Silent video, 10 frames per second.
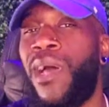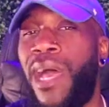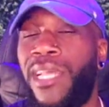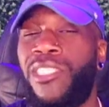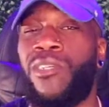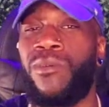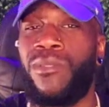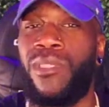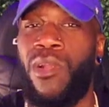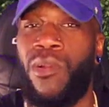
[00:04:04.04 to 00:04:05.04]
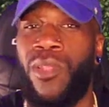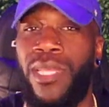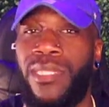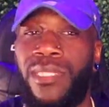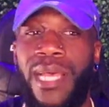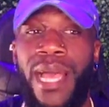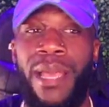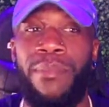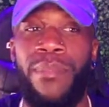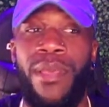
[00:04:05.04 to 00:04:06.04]
I chose the earliest
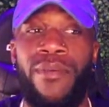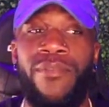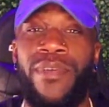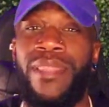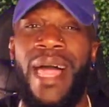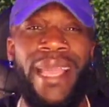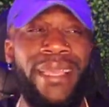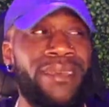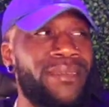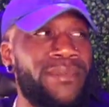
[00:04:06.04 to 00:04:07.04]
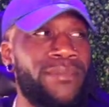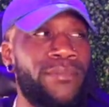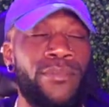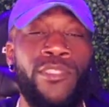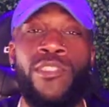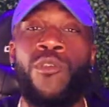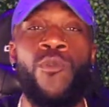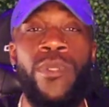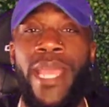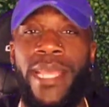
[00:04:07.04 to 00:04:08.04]
time for like
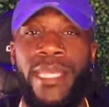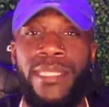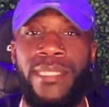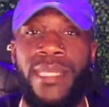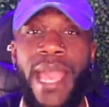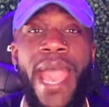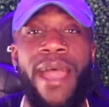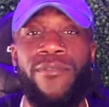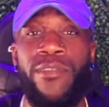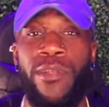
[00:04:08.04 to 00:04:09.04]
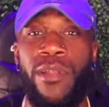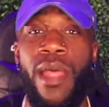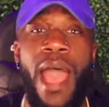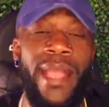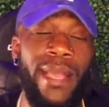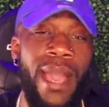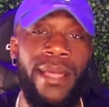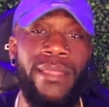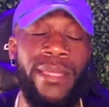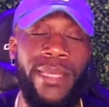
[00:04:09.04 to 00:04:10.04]
2 days after I
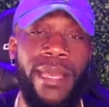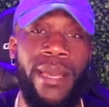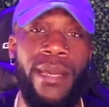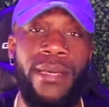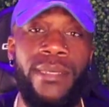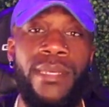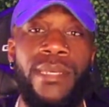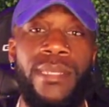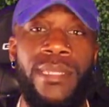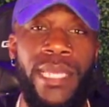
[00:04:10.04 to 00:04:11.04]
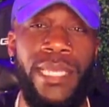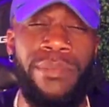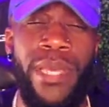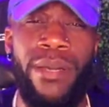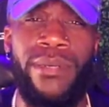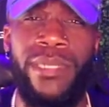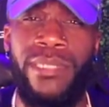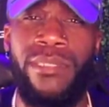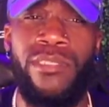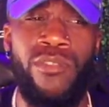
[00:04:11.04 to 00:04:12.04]
got the email.
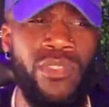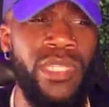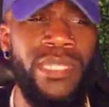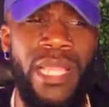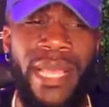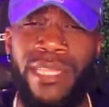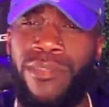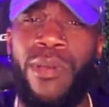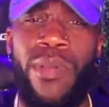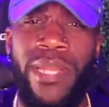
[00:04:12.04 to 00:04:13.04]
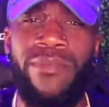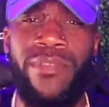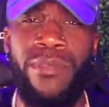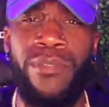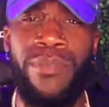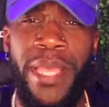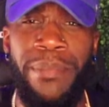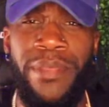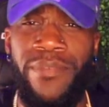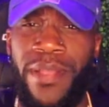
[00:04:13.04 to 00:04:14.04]
And usually, like, you know, interviews make
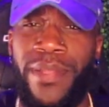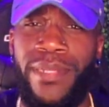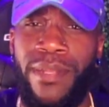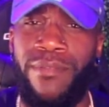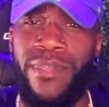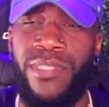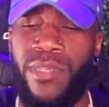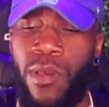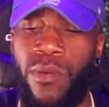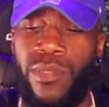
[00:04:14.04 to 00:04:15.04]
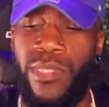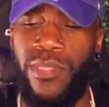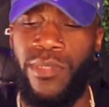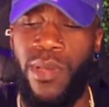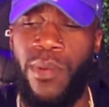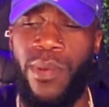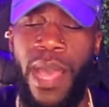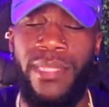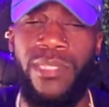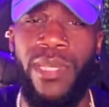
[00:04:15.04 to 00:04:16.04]
me very nervous, so you know,
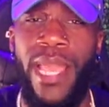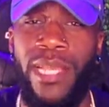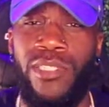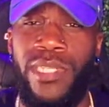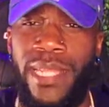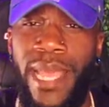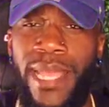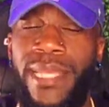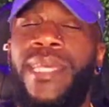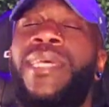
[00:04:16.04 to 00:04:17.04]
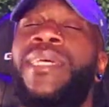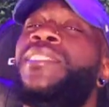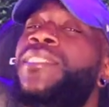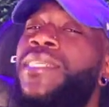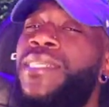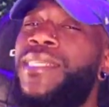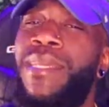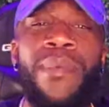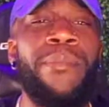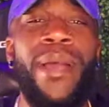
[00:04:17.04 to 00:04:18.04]
I took an extra day to
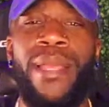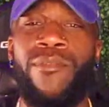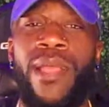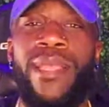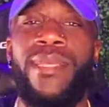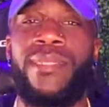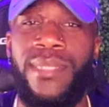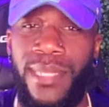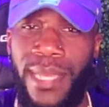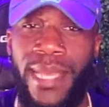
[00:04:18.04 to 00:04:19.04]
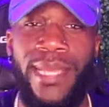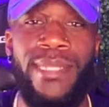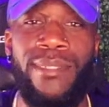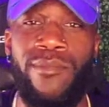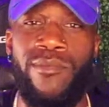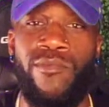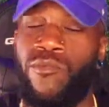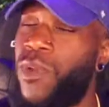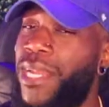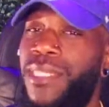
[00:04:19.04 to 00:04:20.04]
get my mind right and
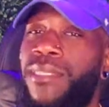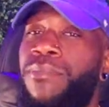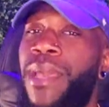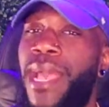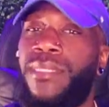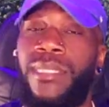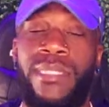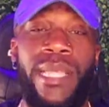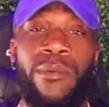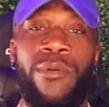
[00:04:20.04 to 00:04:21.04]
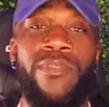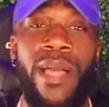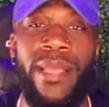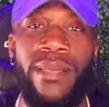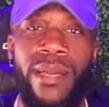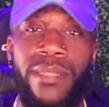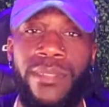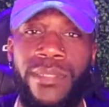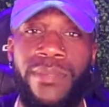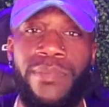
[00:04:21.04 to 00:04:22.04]
ready to pass this thing with flying
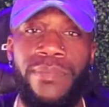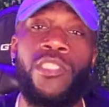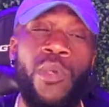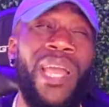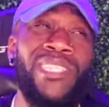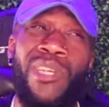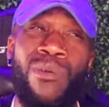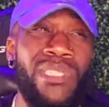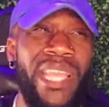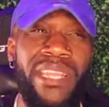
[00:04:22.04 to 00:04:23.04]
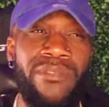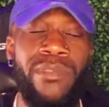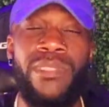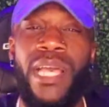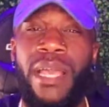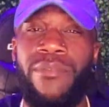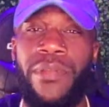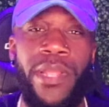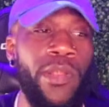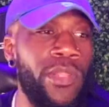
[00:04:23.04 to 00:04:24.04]
colors. So I chose the interview time
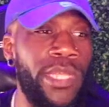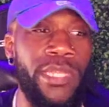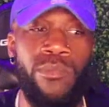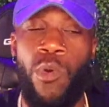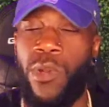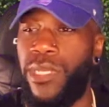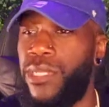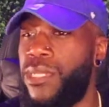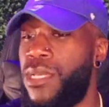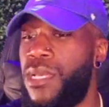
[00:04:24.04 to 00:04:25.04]
very early in the morning.